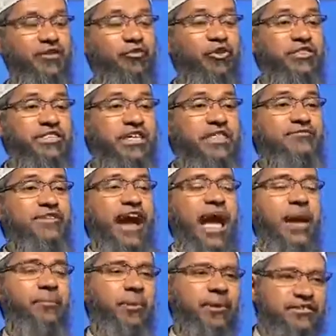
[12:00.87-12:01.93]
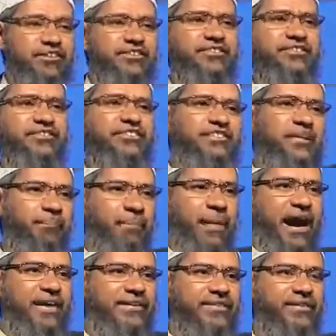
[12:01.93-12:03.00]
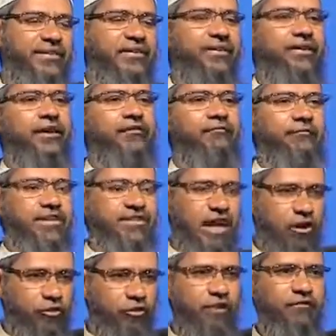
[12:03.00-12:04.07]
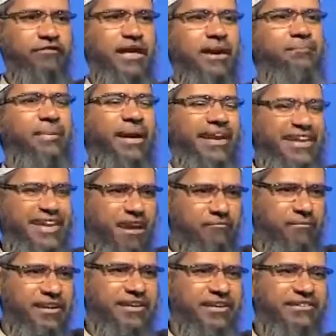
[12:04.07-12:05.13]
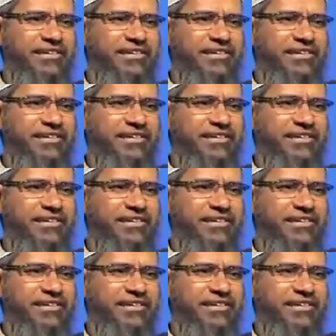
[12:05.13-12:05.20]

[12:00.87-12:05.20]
So these were hypotheses in the past, which out of them, many have been